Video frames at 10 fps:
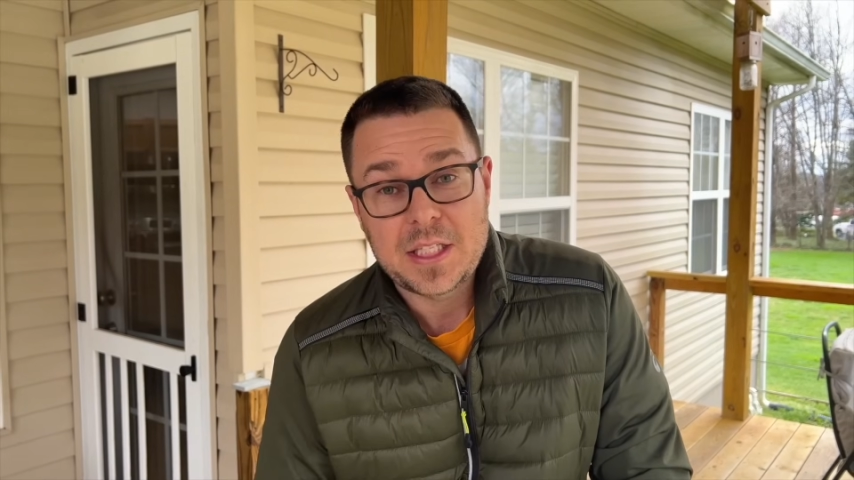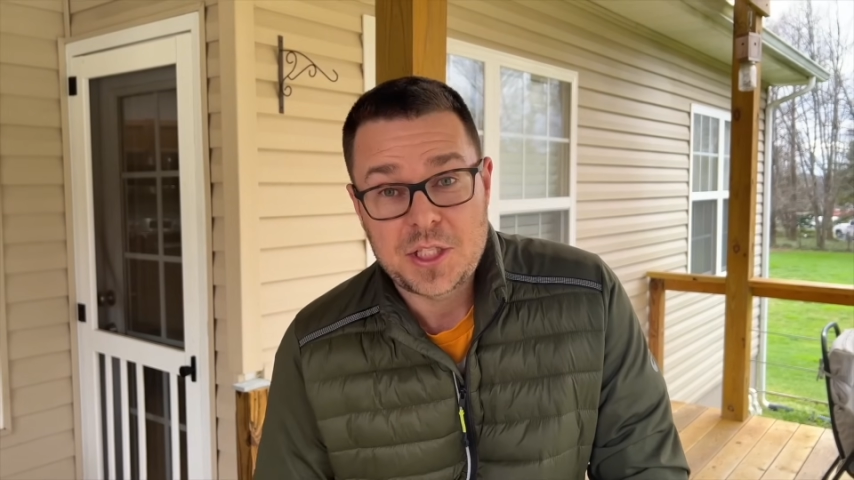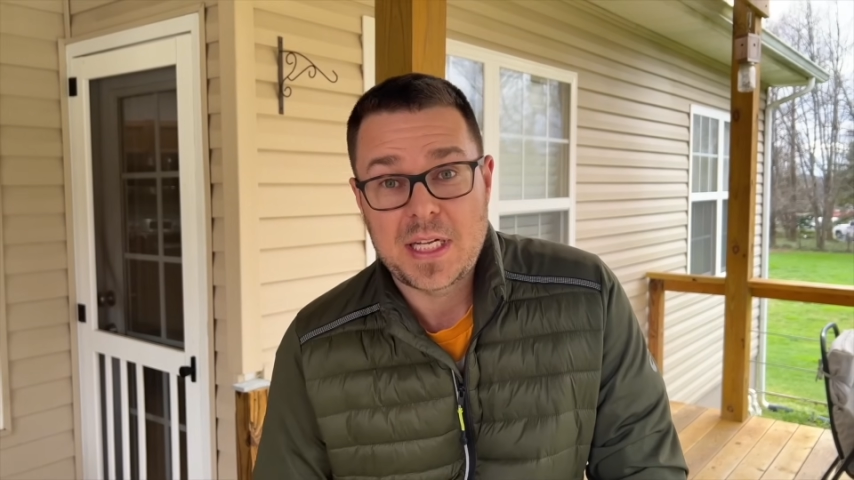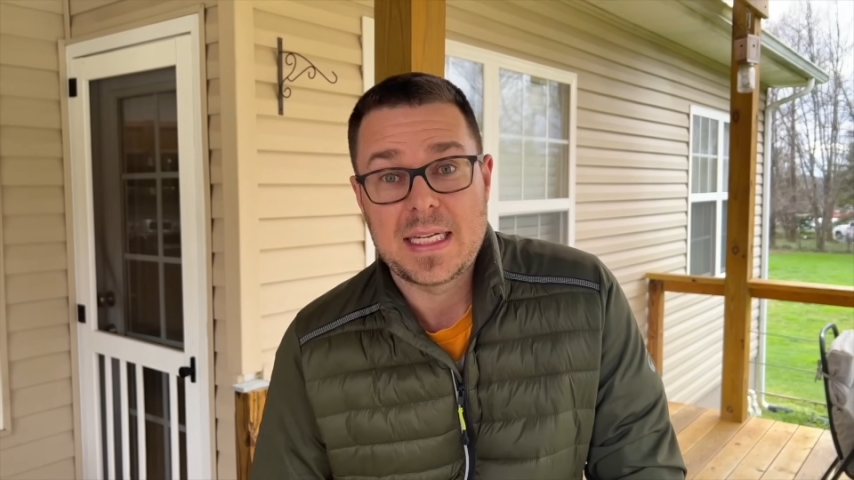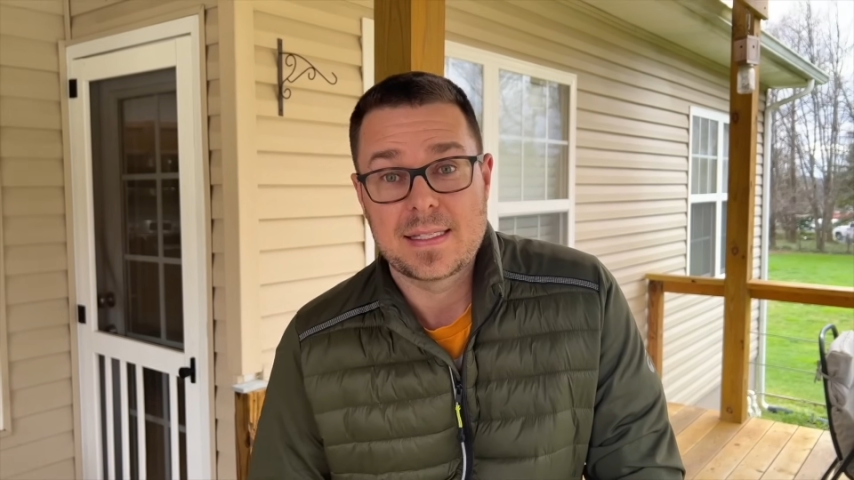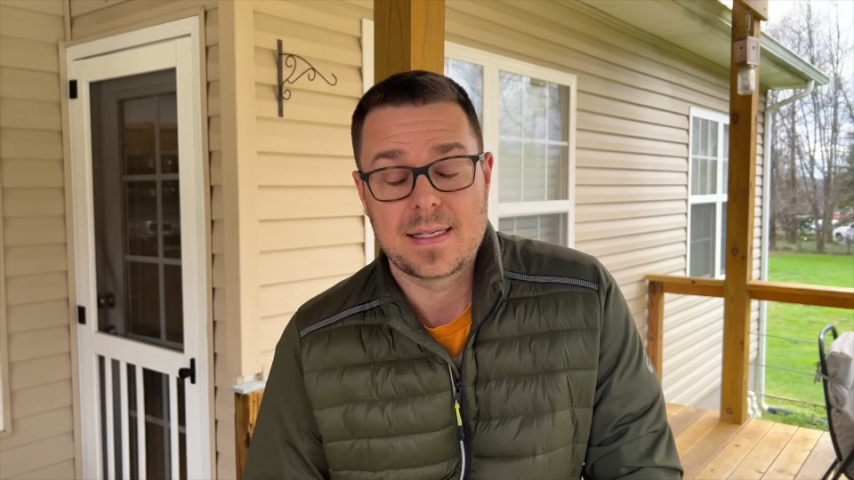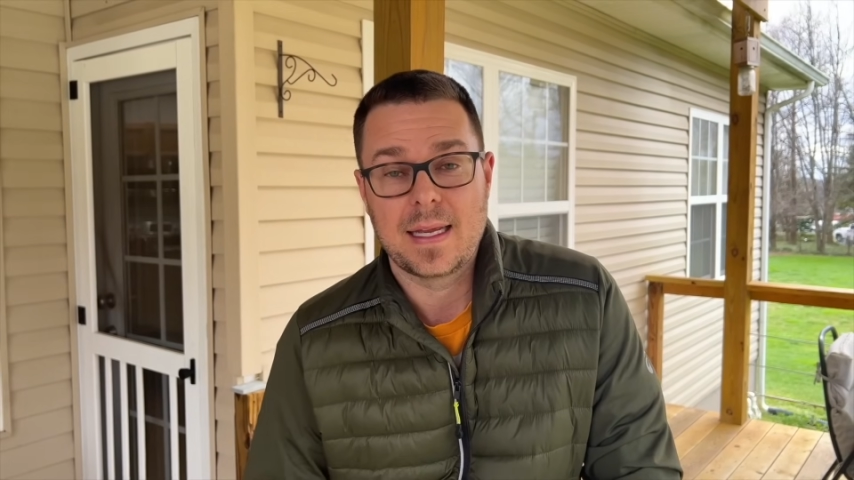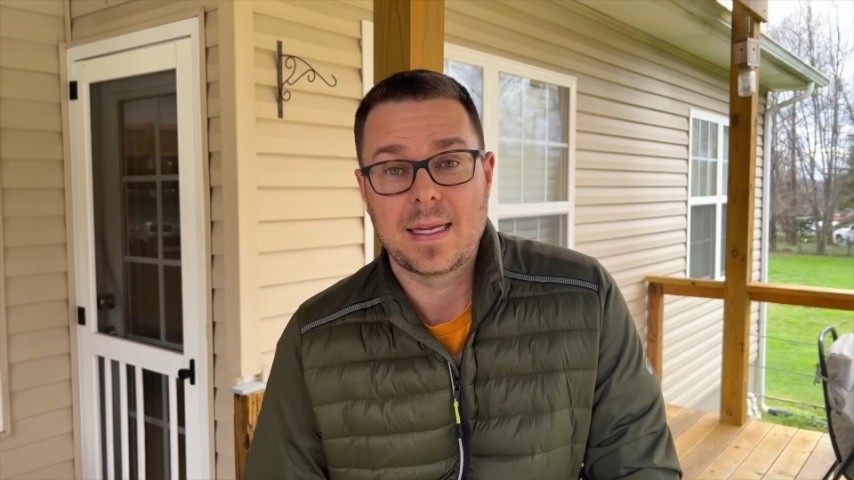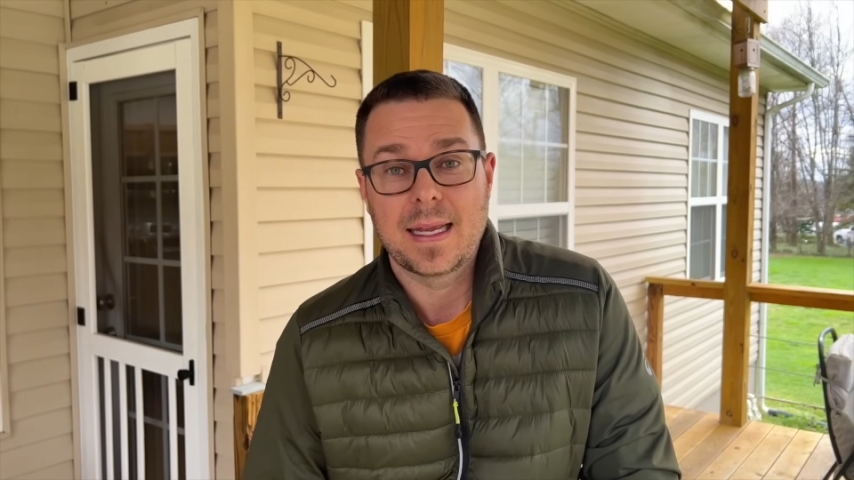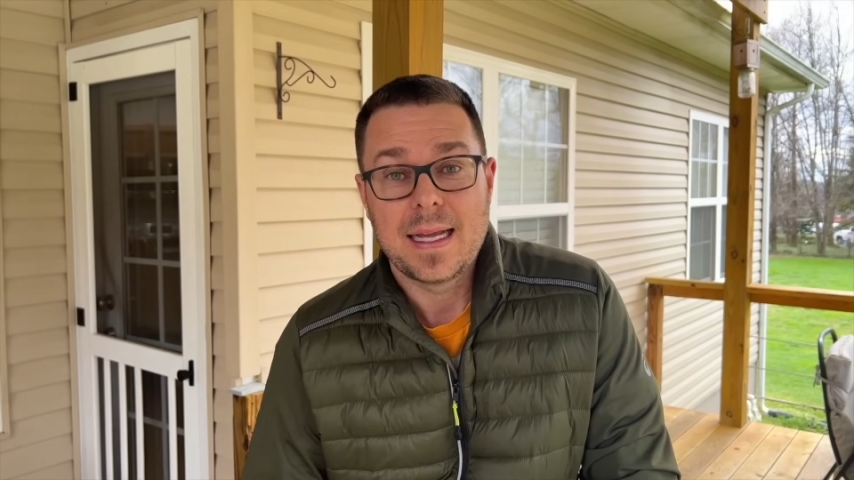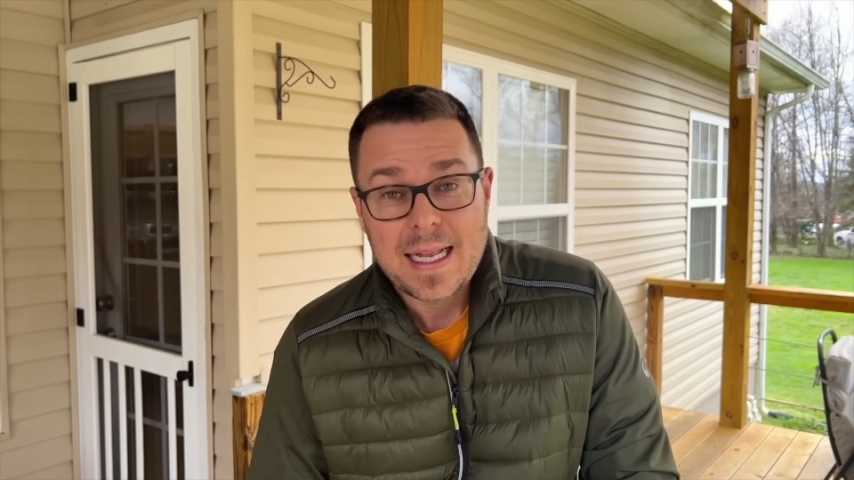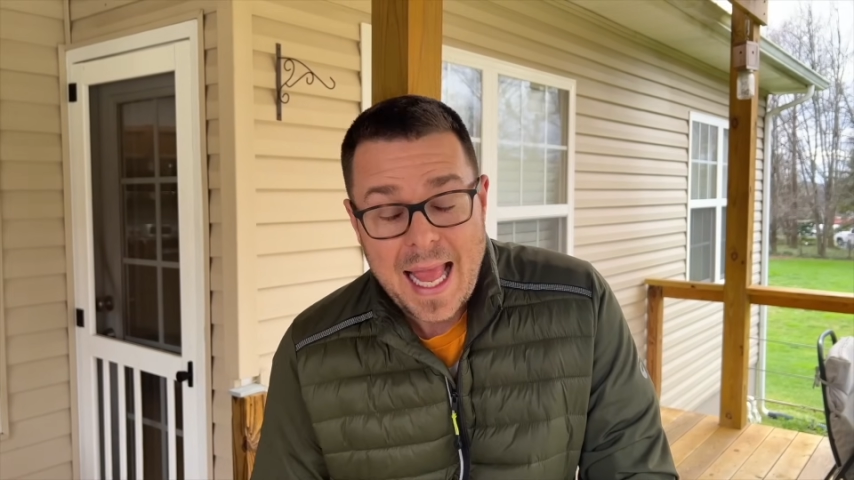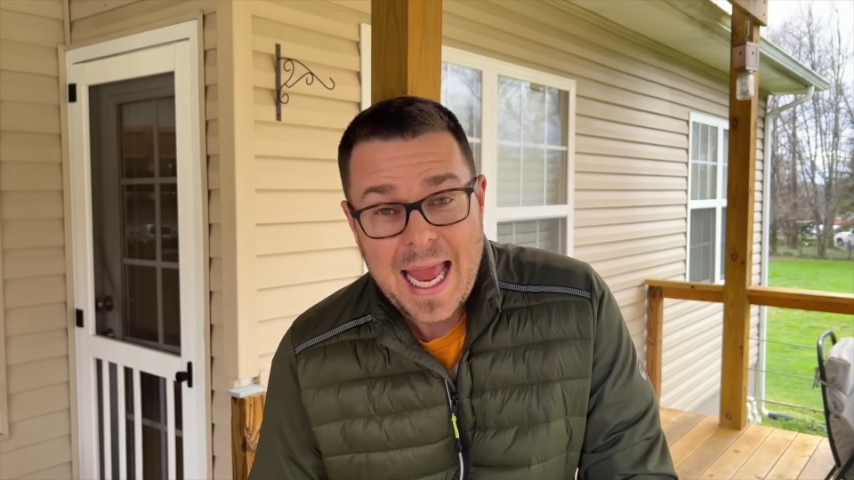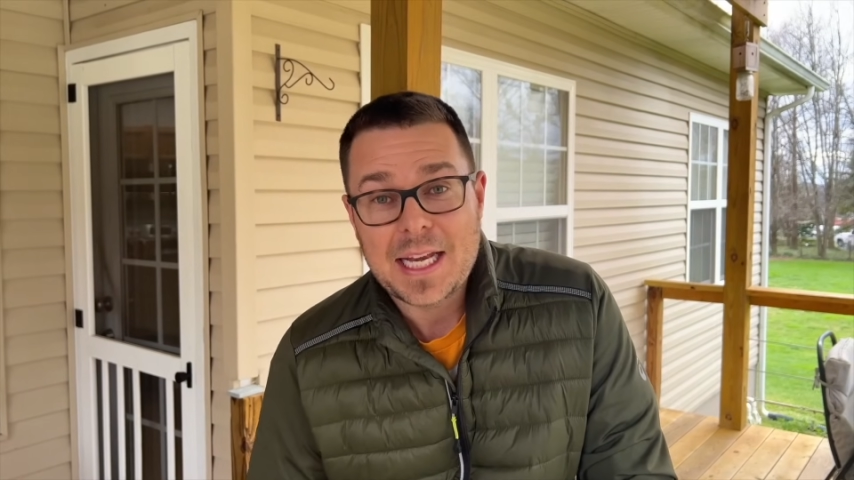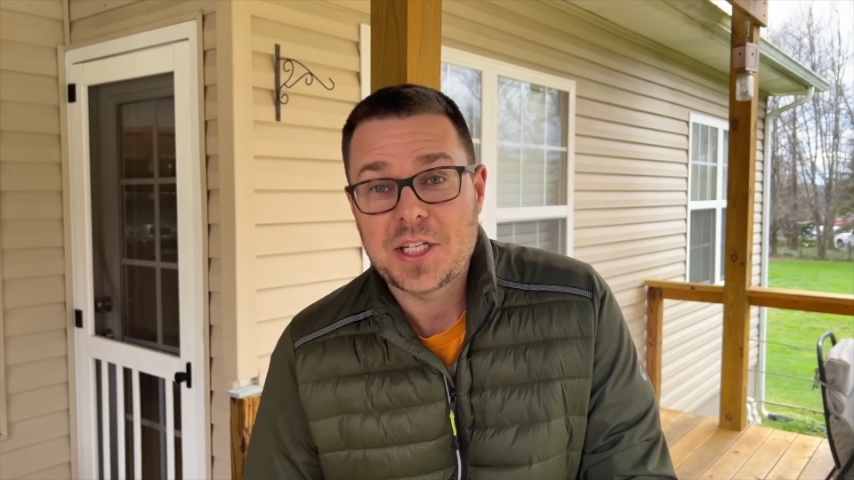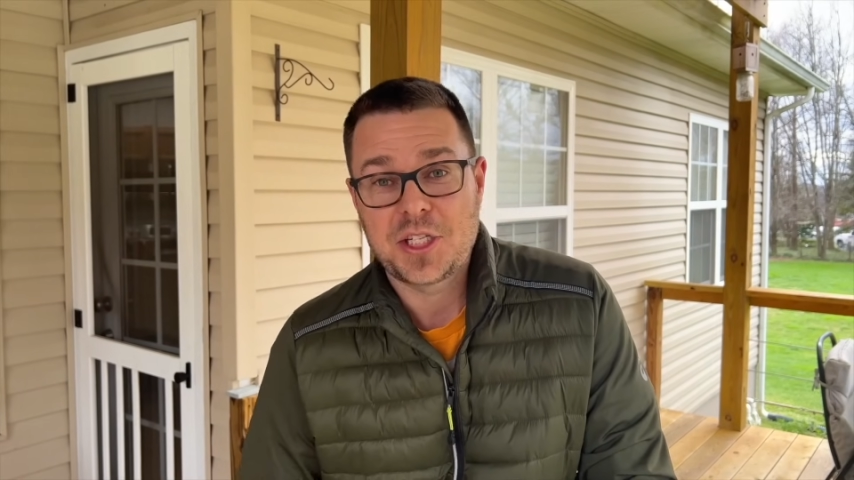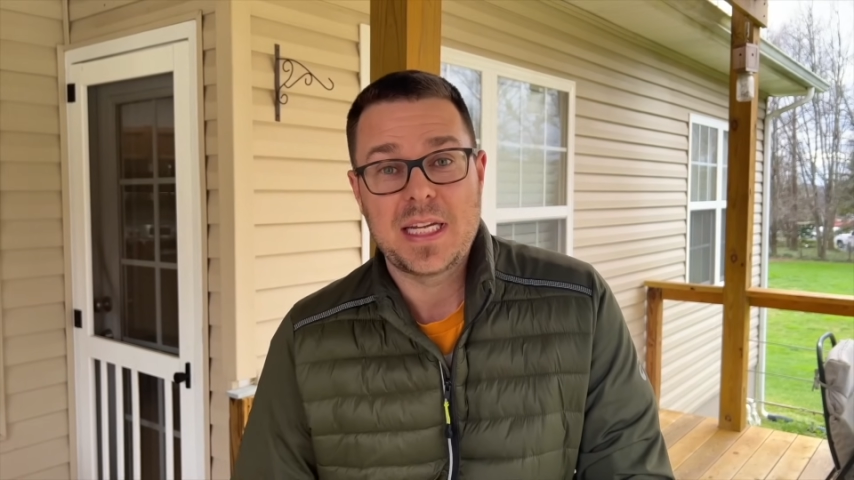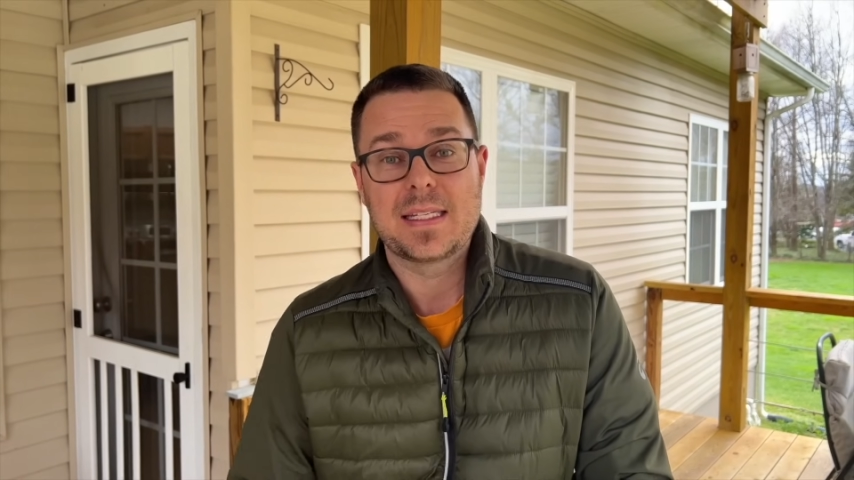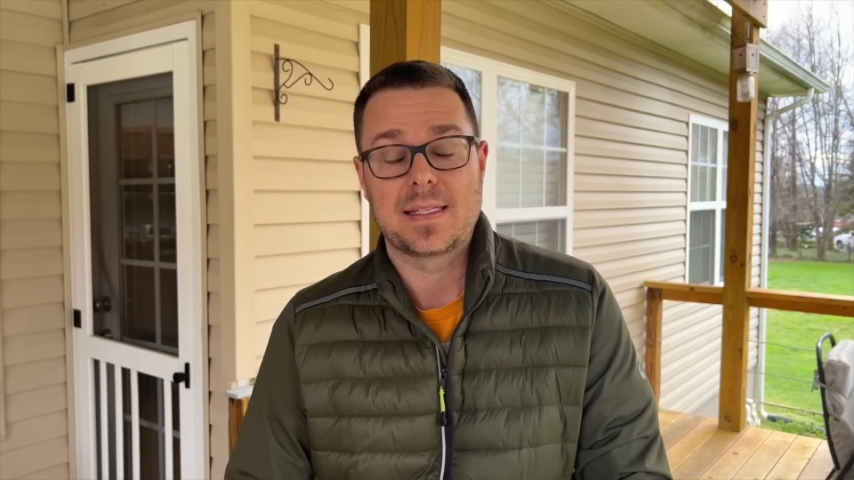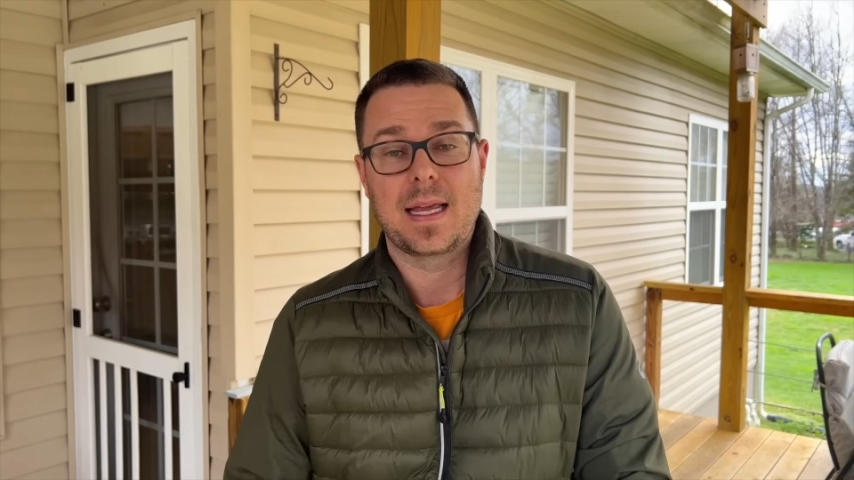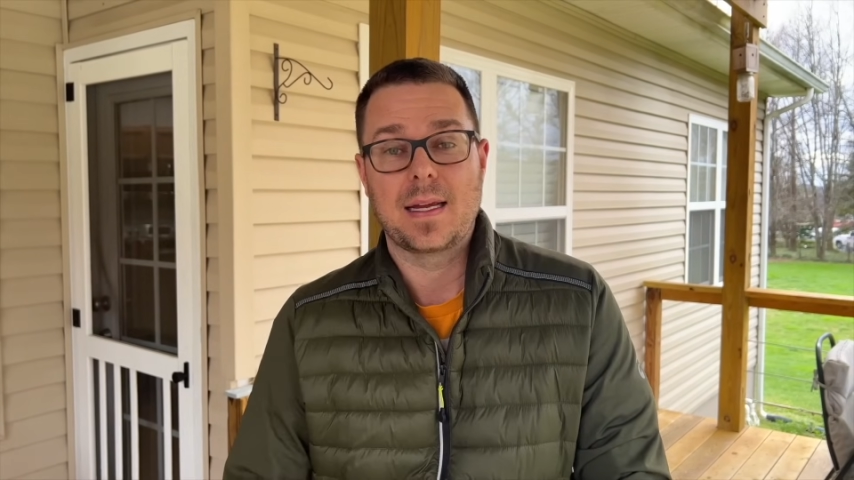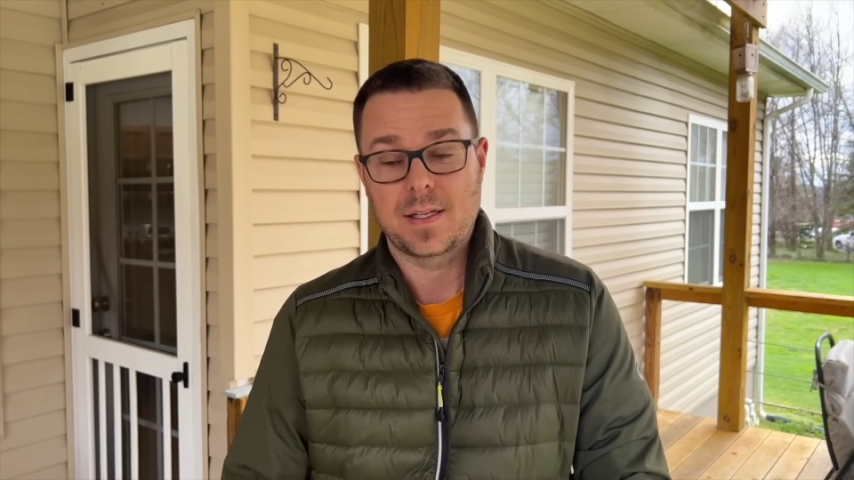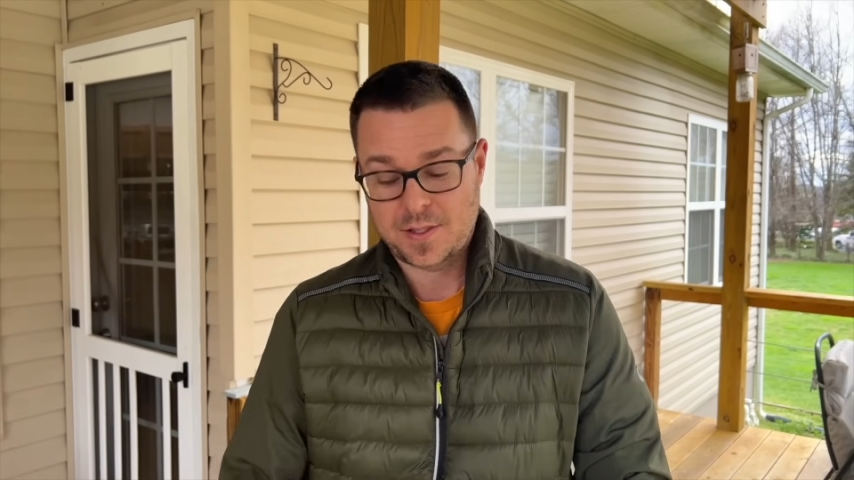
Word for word: cheesesteak and a cheesesteak.